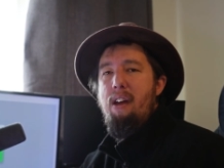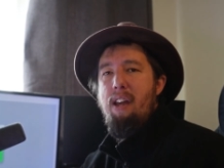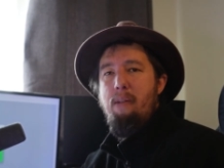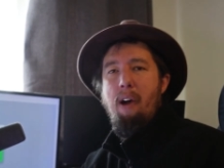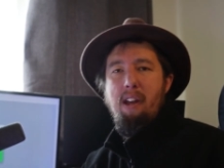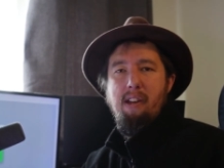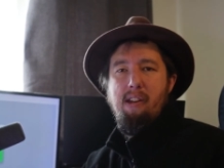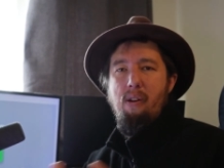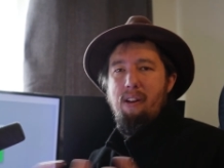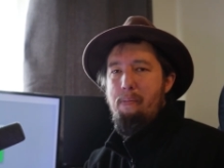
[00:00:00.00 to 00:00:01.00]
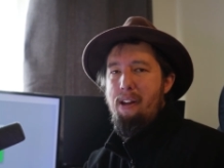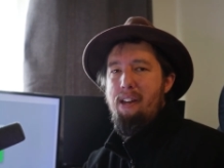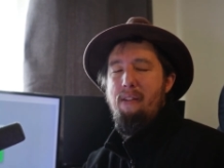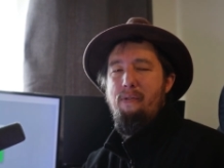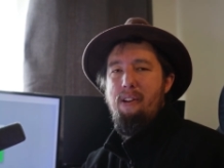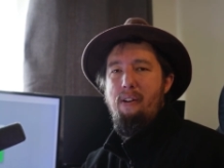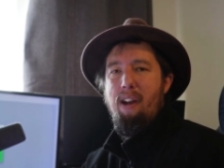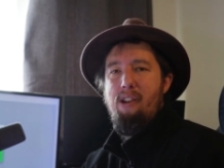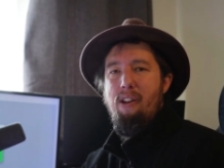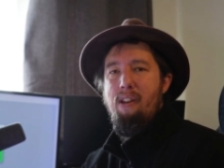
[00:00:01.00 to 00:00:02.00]
and you might need to go in a completely different
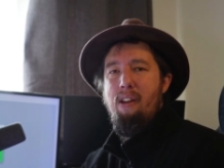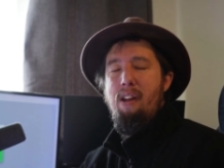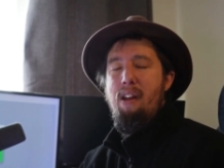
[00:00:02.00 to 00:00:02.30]
direction.